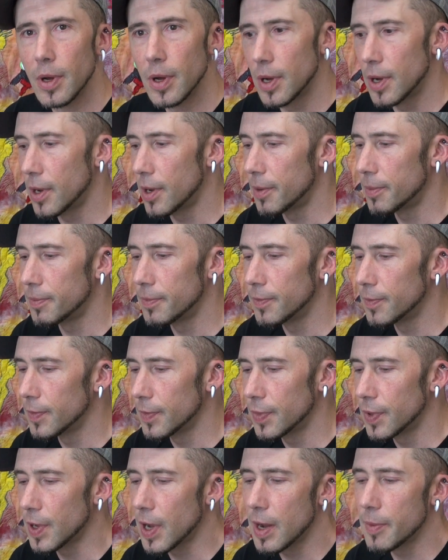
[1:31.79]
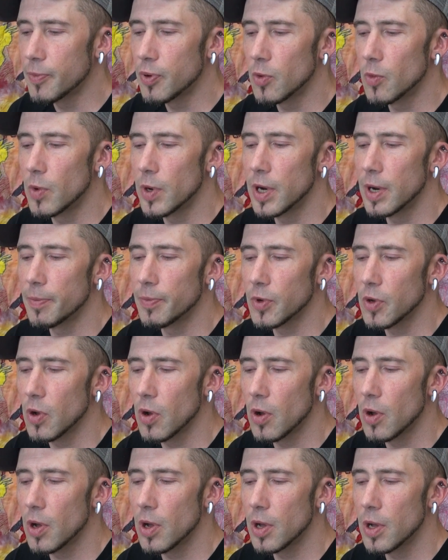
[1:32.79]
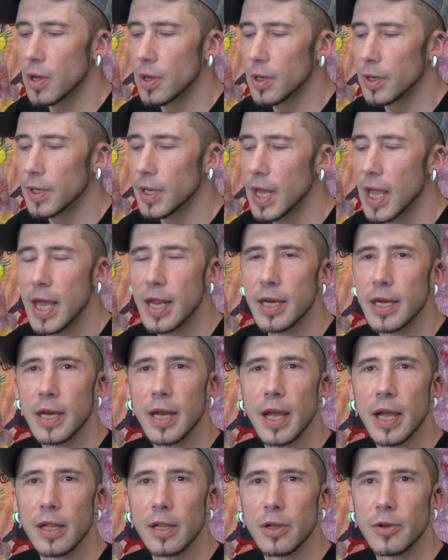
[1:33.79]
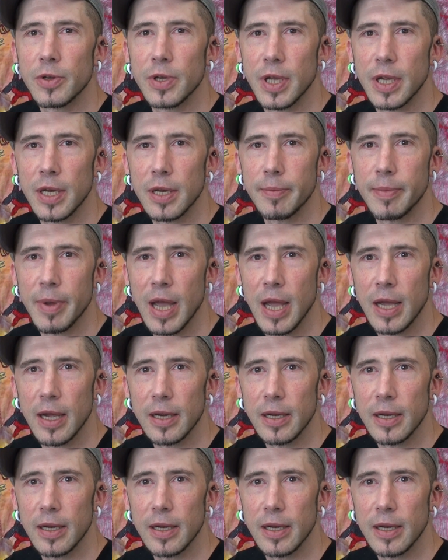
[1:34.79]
I put one up called Head in a Hello Kitty Bag.